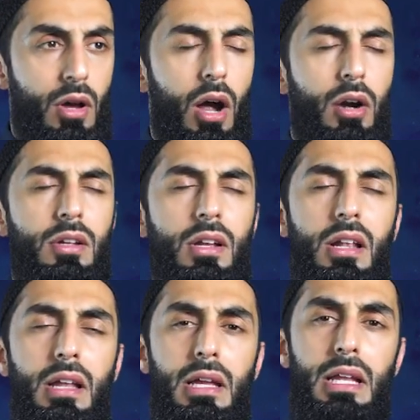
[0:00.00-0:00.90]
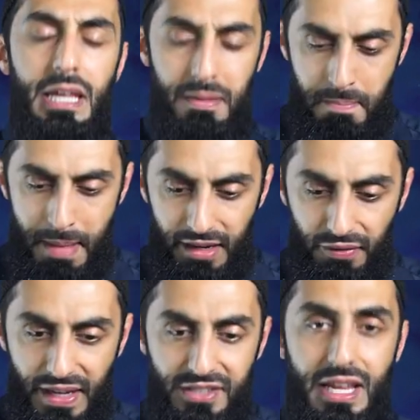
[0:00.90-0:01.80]
are clearly
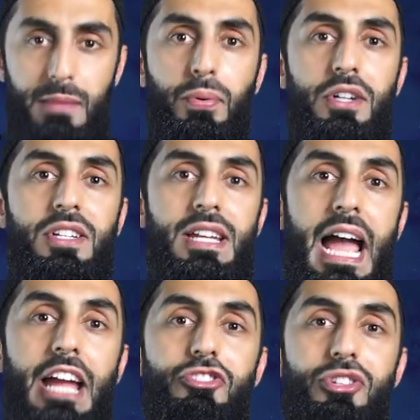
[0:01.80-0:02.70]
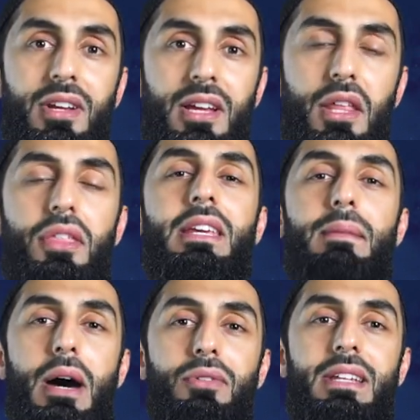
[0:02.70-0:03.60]
manifest and present in Hajj. Think
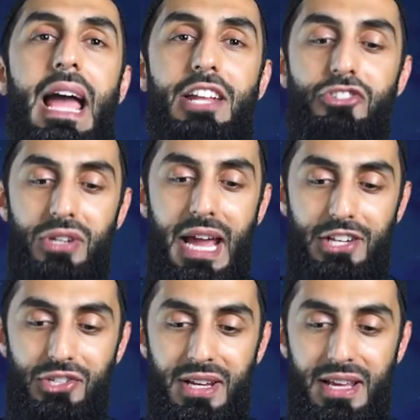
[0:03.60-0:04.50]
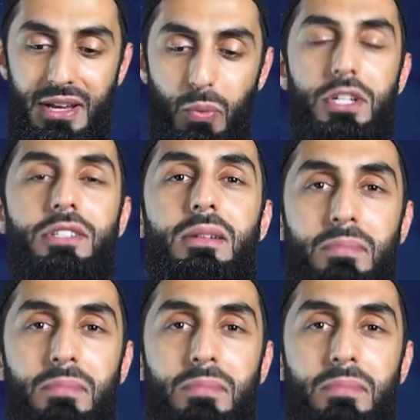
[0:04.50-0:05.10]
about it, Hajj. What does it